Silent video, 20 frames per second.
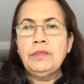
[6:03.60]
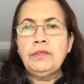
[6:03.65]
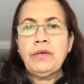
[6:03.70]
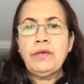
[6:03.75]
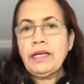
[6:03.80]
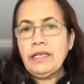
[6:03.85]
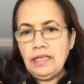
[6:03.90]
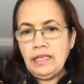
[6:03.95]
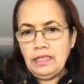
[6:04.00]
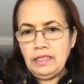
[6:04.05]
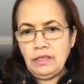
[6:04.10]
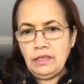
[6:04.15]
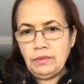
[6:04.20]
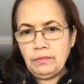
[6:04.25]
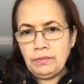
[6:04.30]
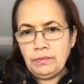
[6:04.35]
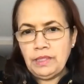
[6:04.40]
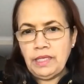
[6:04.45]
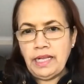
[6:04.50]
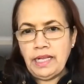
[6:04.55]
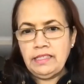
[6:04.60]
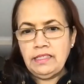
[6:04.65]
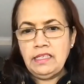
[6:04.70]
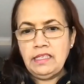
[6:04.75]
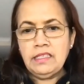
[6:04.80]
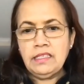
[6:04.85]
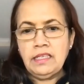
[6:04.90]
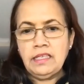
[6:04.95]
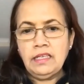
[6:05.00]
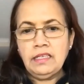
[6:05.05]
running the
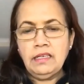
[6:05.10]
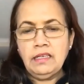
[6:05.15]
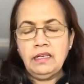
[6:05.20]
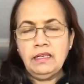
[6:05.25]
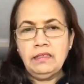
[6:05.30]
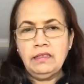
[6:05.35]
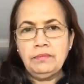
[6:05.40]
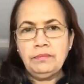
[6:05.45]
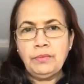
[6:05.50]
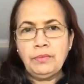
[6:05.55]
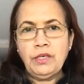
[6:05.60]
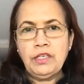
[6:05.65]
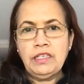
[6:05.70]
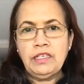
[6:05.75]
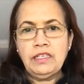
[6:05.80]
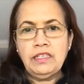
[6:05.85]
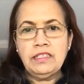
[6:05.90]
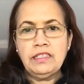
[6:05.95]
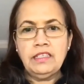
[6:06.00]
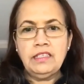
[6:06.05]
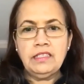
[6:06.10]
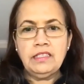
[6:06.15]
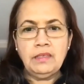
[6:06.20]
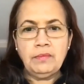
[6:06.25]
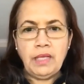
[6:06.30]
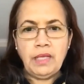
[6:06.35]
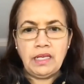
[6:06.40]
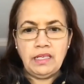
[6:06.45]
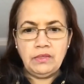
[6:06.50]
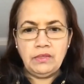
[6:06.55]
existing political system
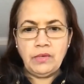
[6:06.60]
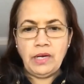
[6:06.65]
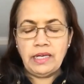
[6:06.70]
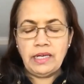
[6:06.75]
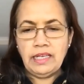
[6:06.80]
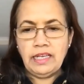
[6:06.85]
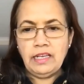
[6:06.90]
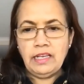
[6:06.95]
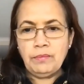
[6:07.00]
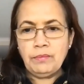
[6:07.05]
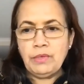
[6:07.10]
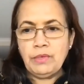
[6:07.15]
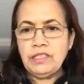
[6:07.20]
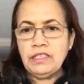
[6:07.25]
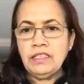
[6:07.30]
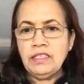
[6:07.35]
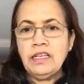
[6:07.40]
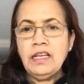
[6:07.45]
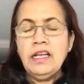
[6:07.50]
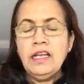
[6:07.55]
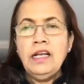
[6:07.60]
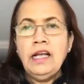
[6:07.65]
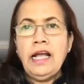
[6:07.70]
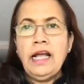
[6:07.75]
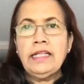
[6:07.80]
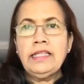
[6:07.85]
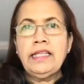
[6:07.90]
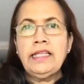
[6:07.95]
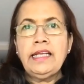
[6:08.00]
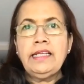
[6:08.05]
that is running in Britain,
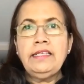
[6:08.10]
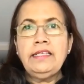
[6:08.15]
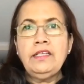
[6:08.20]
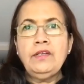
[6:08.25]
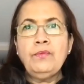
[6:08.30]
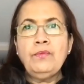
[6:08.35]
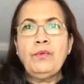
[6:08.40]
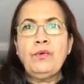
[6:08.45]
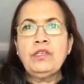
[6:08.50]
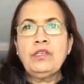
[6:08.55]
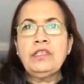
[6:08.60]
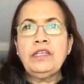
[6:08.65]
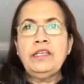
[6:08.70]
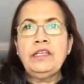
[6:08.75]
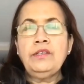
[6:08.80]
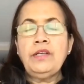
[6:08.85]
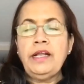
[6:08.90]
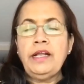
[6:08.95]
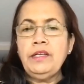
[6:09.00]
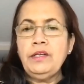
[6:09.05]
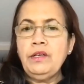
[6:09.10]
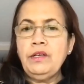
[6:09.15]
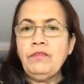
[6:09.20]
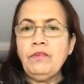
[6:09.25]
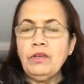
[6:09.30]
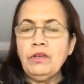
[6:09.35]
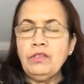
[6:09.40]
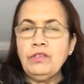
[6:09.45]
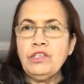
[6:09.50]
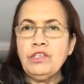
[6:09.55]
and they didn't want any
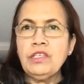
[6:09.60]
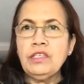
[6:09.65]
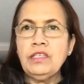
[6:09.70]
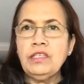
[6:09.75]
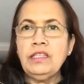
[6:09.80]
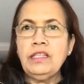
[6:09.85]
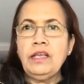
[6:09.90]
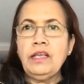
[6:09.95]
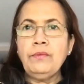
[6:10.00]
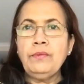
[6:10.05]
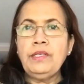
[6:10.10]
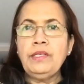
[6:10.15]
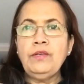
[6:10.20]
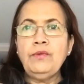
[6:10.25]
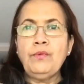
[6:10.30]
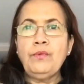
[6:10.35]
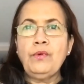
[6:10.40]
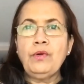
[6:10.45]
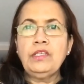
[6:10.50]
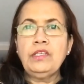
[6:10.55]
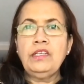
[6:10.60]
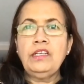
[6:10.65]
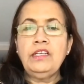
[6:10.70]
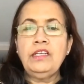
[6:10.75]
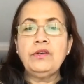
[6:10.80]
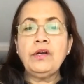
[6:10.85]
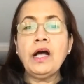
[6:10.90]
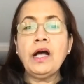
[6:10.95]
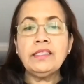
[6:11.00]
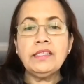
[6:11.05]
revolution, they didn't want any
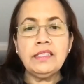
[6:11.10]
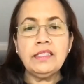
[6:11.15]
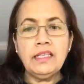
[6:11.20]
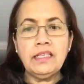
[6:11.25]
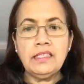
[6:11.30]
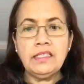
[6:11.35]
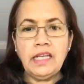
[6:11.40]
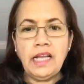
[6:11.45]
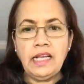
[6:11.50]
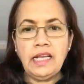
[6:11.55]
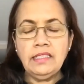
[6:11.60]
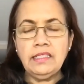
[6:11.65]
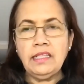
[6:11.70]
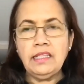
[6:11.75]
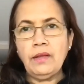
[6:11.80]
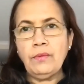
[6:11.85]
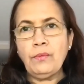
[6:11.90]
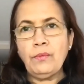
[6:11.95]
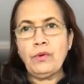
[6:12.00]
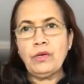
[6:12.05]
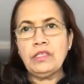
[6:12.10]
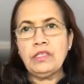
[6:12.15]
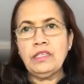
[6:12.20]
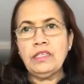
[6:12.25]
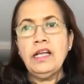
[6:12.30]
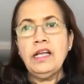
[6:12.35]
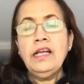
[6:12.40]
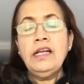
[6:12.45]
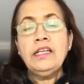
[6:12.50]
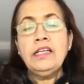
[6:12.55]
drastic change, they
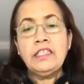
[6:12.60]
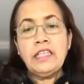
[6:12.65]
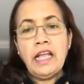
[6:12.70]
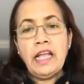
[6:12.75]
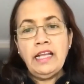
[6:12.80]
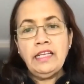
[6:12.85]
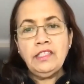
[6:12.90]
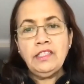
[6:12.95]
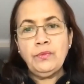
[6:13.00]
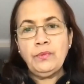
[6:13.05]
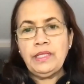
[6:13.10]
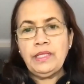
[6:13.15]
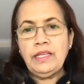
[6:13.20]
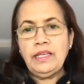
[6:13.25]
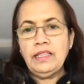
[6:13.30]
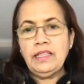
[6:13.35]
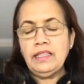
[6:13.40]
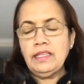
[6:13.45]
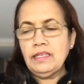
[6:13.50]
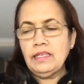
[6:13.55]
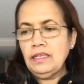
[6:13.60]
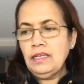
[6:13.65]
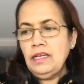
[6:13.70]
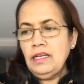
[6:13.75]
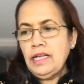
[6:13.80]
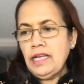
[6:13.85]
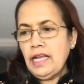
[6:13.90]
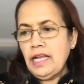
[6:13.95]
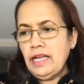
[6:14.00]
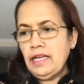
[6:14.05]
wanted change within the
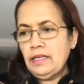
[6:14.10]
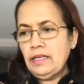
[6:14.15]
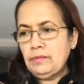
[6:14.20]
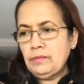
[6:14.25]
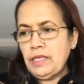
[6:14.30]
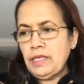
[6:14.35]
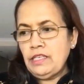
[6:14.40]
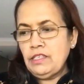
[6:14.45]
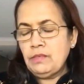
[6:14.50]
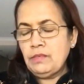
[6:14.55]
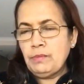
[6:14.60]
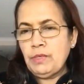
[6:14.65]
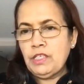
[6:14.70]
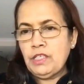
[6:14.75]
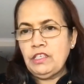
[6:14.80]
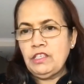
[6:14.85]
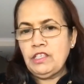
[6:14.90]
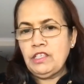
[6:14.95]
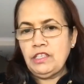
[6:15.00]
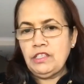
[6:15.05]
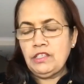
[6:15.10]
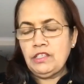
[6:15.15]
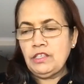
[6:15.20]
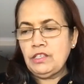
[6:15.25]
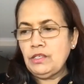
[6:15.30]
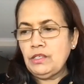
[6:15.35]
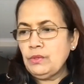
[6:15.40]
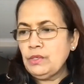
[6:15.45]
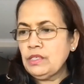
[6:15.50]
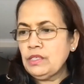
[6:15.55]
British
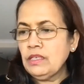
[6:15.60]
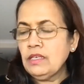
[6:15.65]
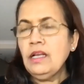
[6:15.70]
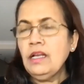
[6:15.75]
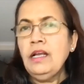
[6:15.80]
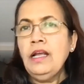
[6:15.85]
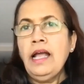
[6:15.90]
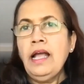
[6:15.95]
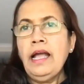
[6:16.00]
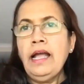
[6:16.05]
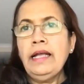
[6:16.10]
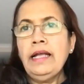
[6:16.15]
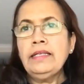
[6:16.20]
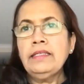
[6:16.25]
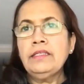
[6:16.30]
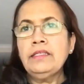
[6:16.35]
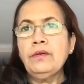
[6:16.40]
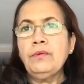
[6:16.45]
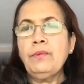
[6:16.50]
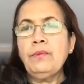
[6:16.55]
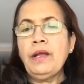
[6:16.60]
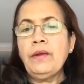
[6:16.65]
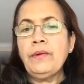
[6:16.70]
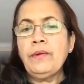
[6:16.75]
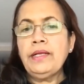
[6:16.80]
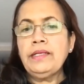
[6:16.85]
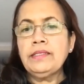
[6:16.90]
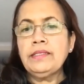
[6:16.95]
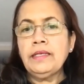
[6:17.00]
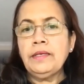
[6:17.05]
institution. And
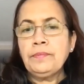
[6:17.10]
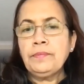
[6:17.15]
whereas